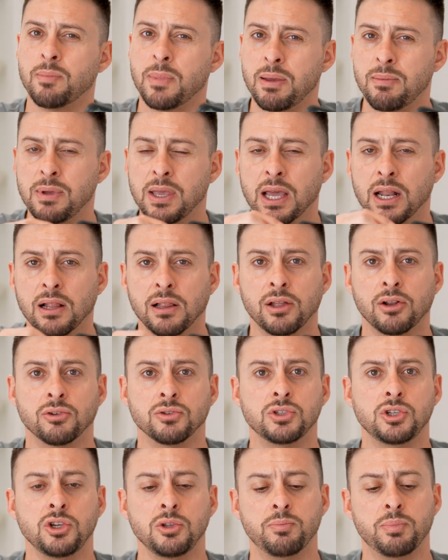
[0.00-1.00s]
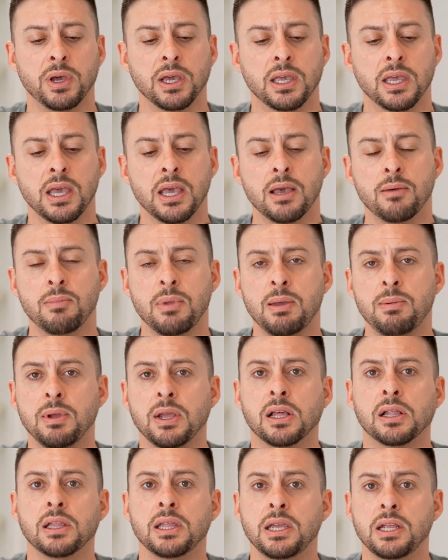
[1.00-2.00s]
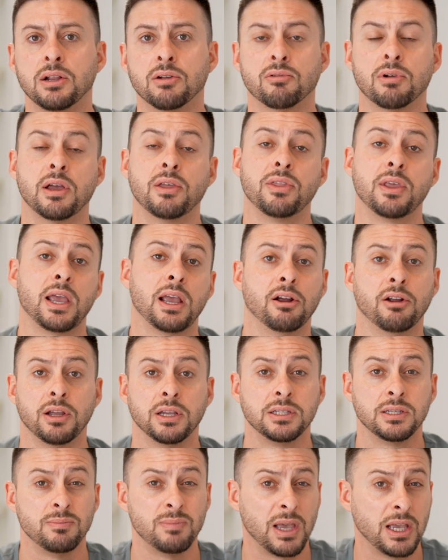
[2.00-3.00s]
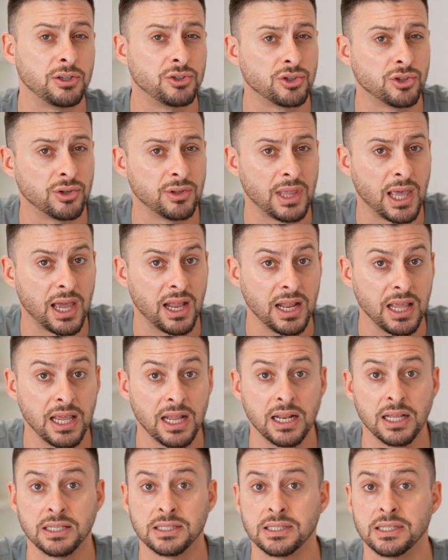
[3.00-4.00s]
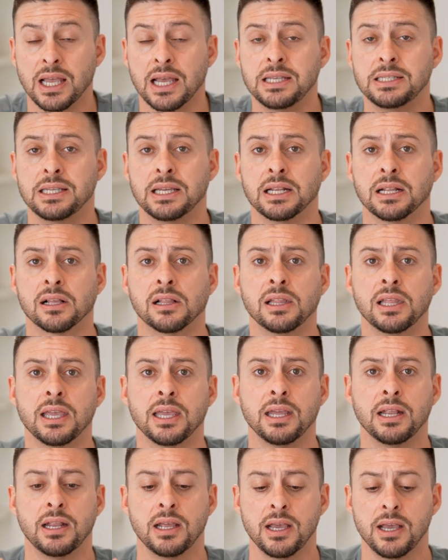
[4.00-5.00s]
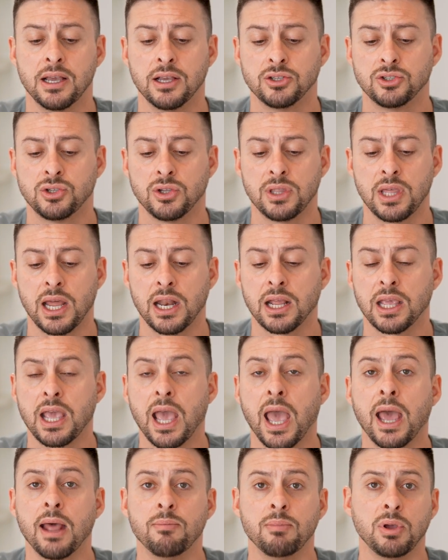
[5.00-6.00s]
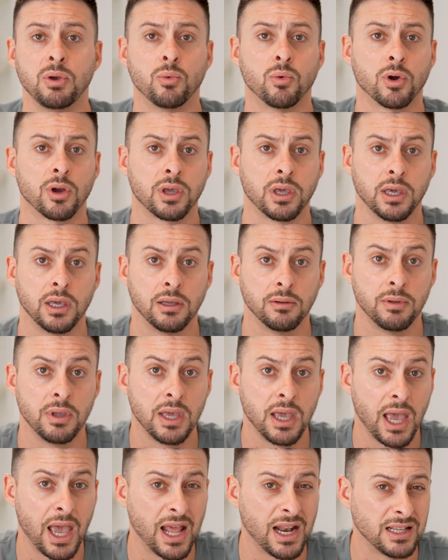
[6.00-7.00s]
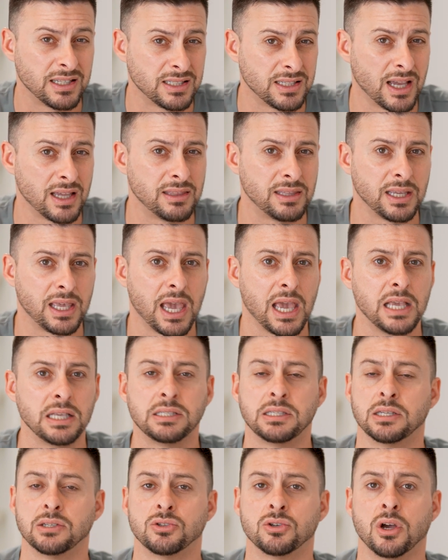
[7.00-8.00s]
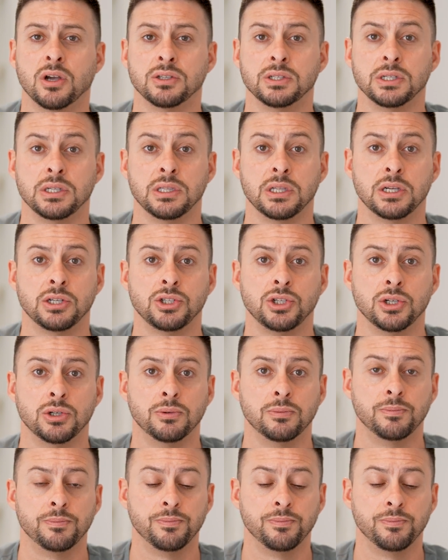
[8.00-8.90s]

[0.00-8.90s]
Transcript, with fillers: Maybe get a little toothpick, maybe clean around the area to make sure that it is nice and clean so that it can be working and it's not the case that's causing the issue.